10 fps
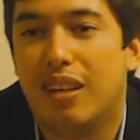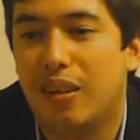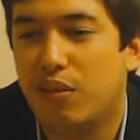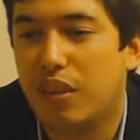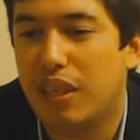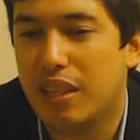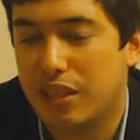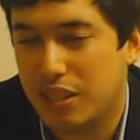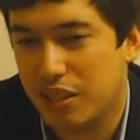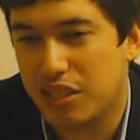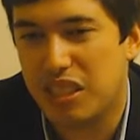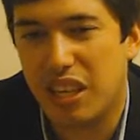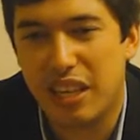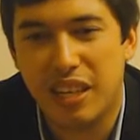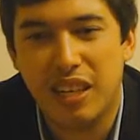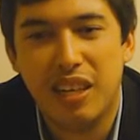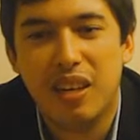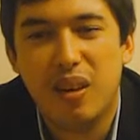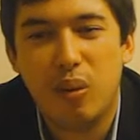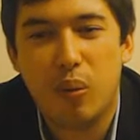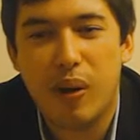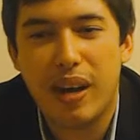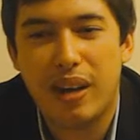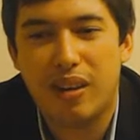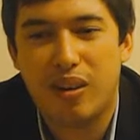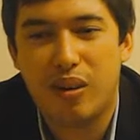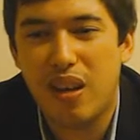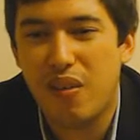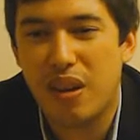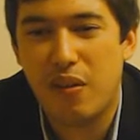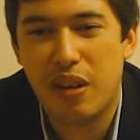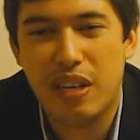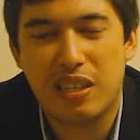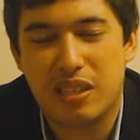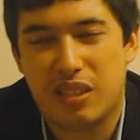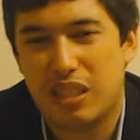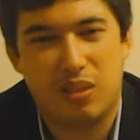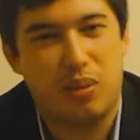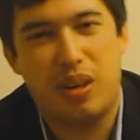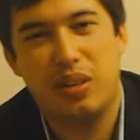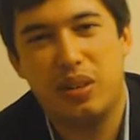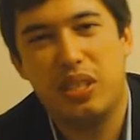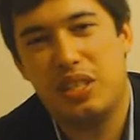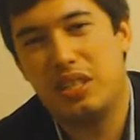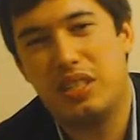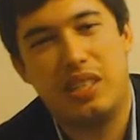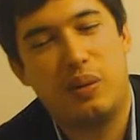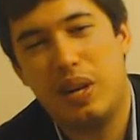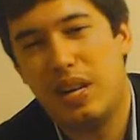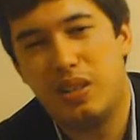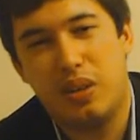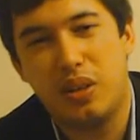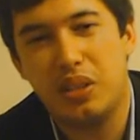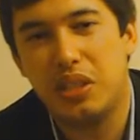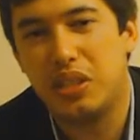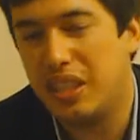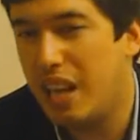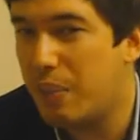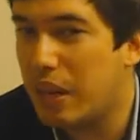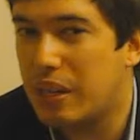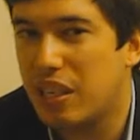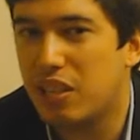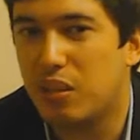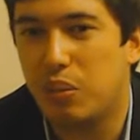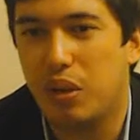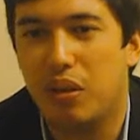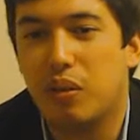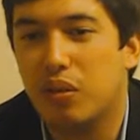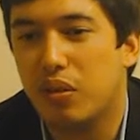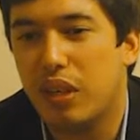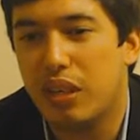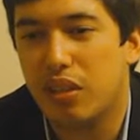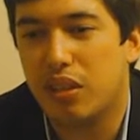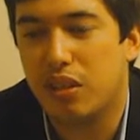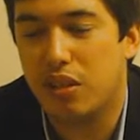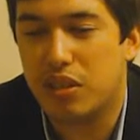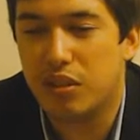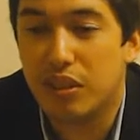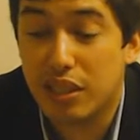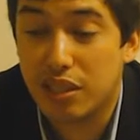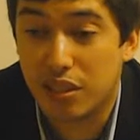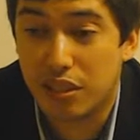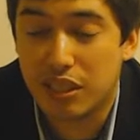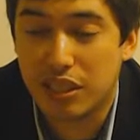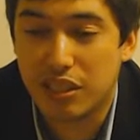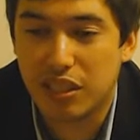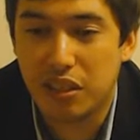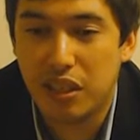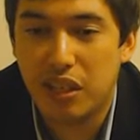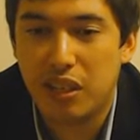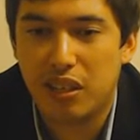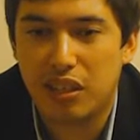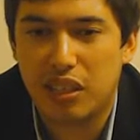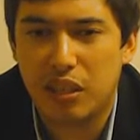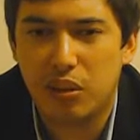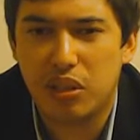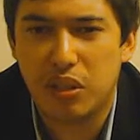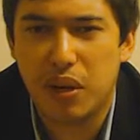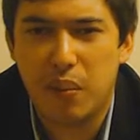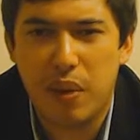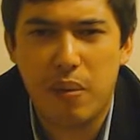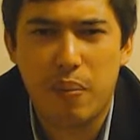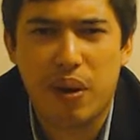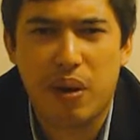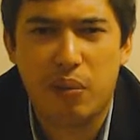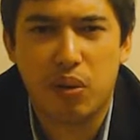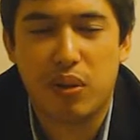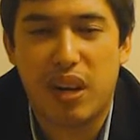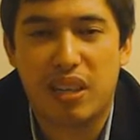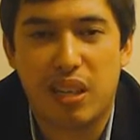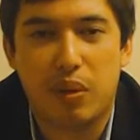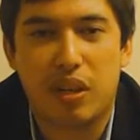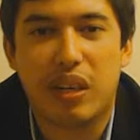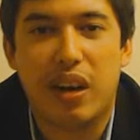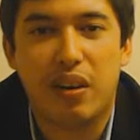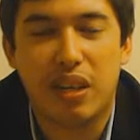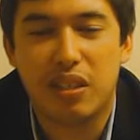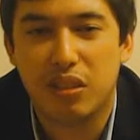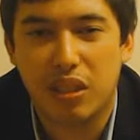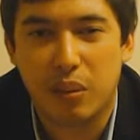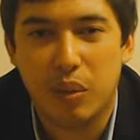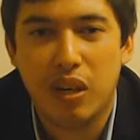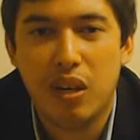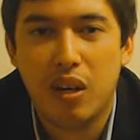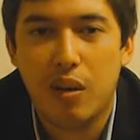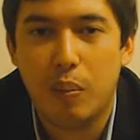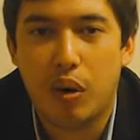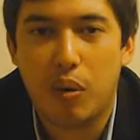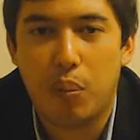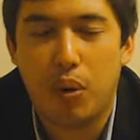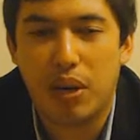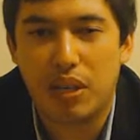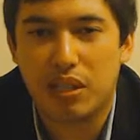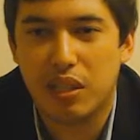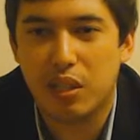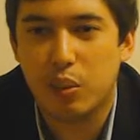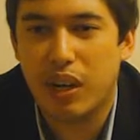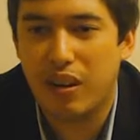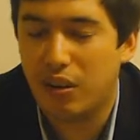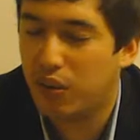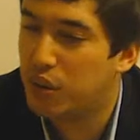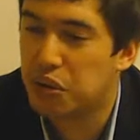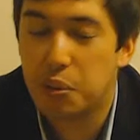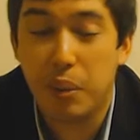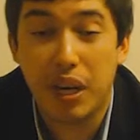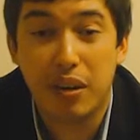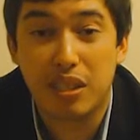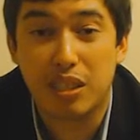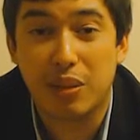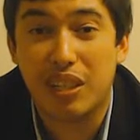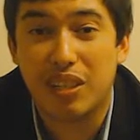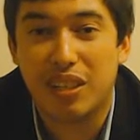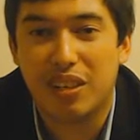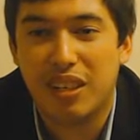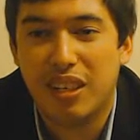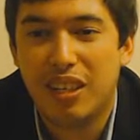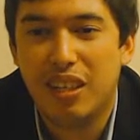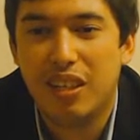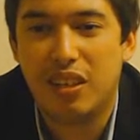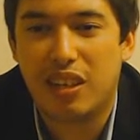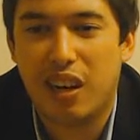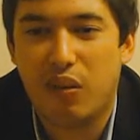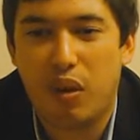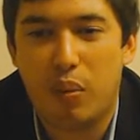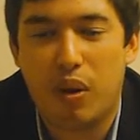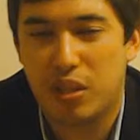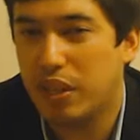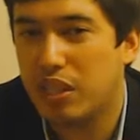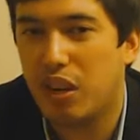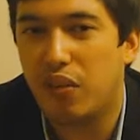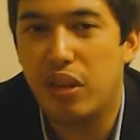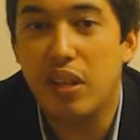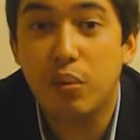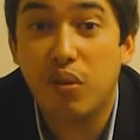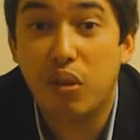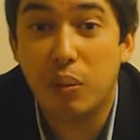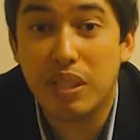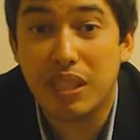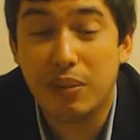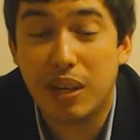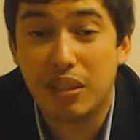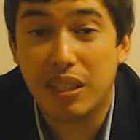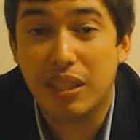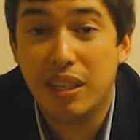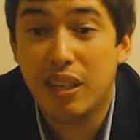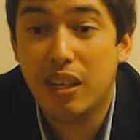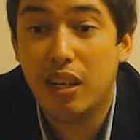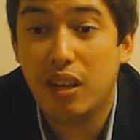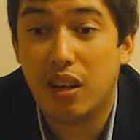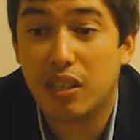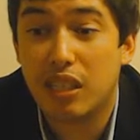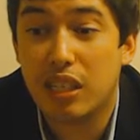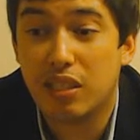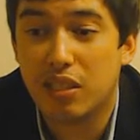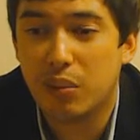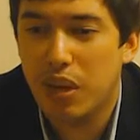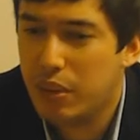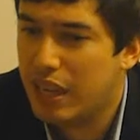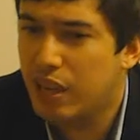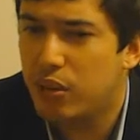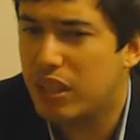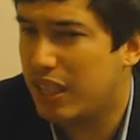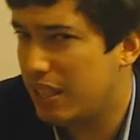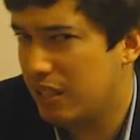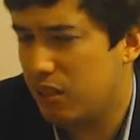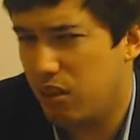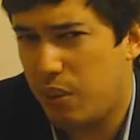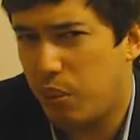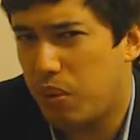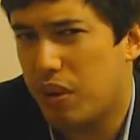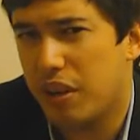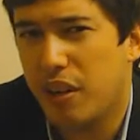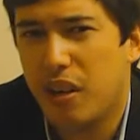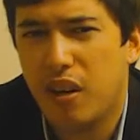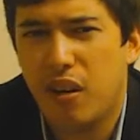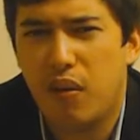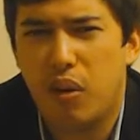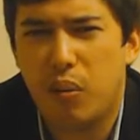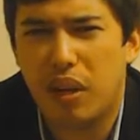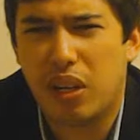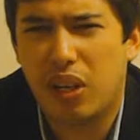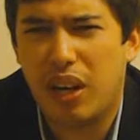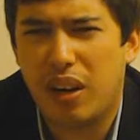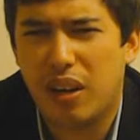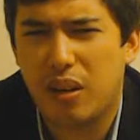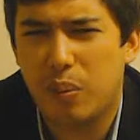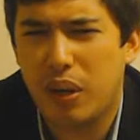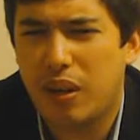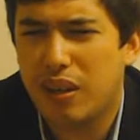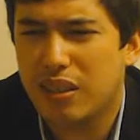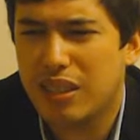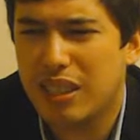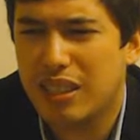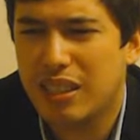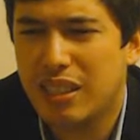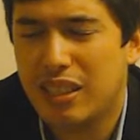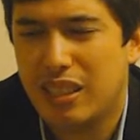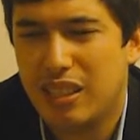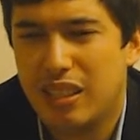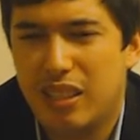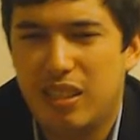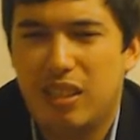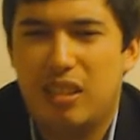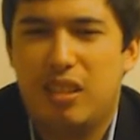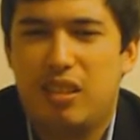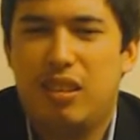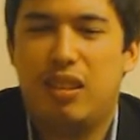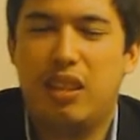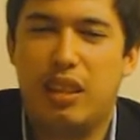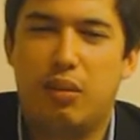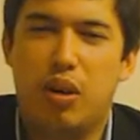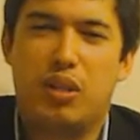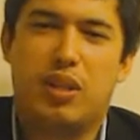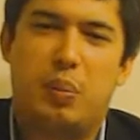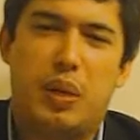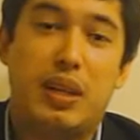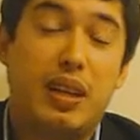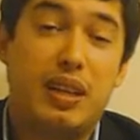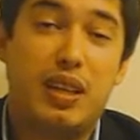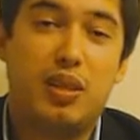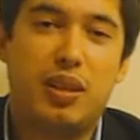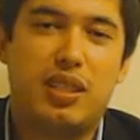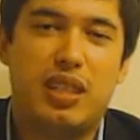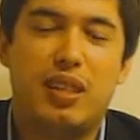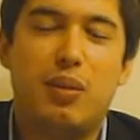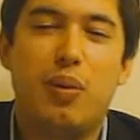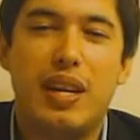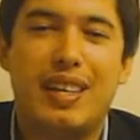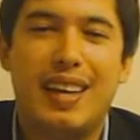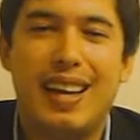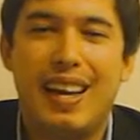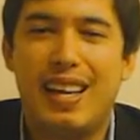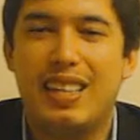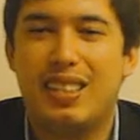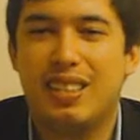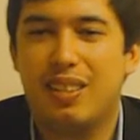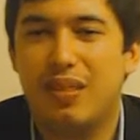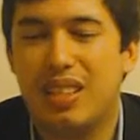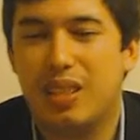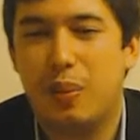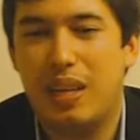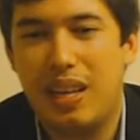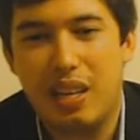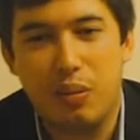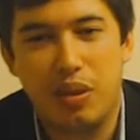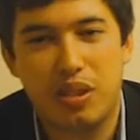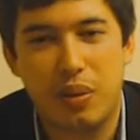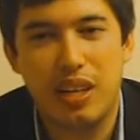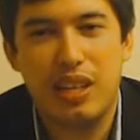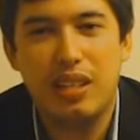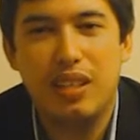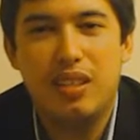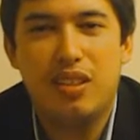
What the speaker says: if it does stay wet, or even if it is like drying conditions, in that wet dry conditions. Him and Jenson Button of course very good in those conditions, and so I think he will do well. Maybe Button will drag that McLaren into some more points as well, and of course Perez as well. You can't look out for him, especially after his performance hit around here last season, so maybe he will grab a point for McLaren. But I think it will just be an interesting weekend. I don't really expect anyone to really